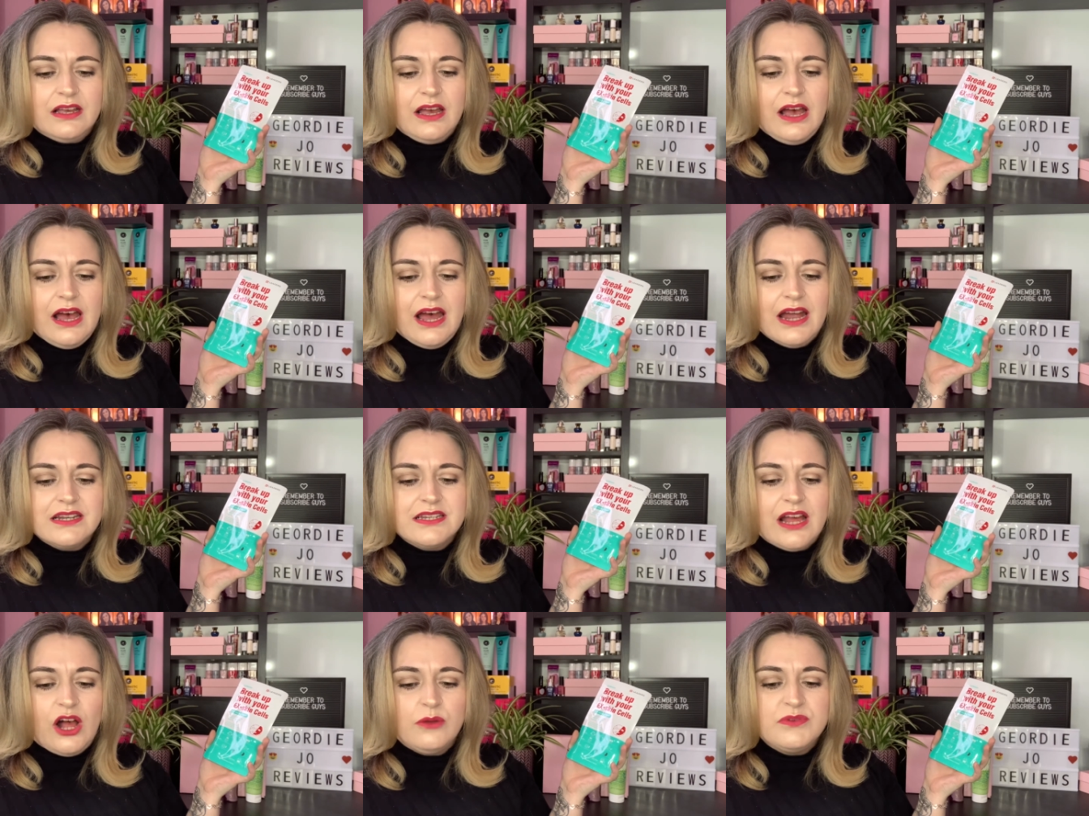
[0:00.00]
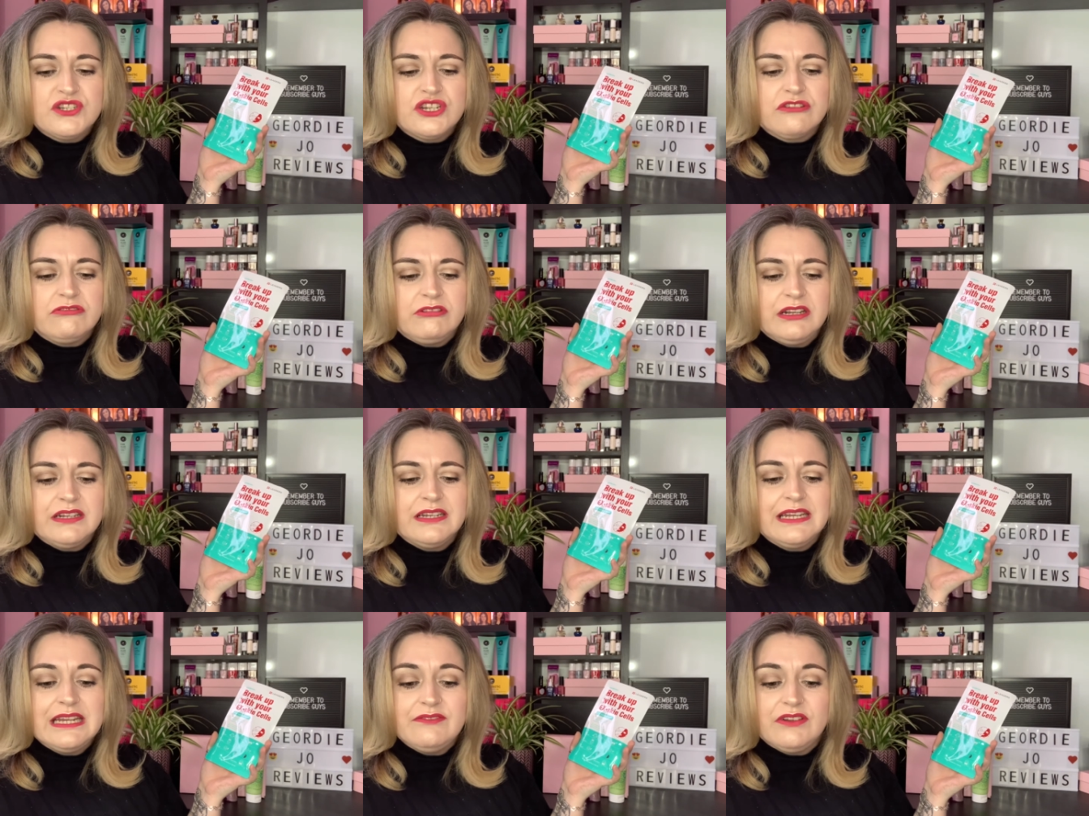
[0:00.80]
and helps to create
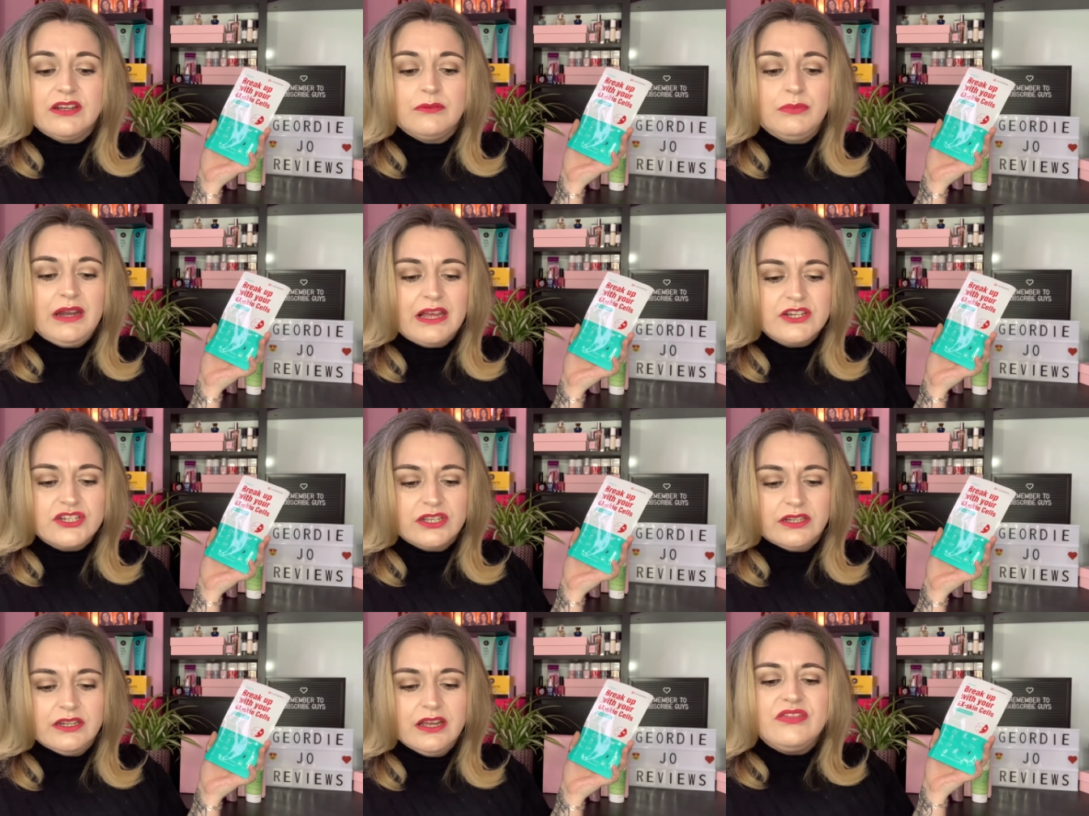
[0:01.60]
an even complexion.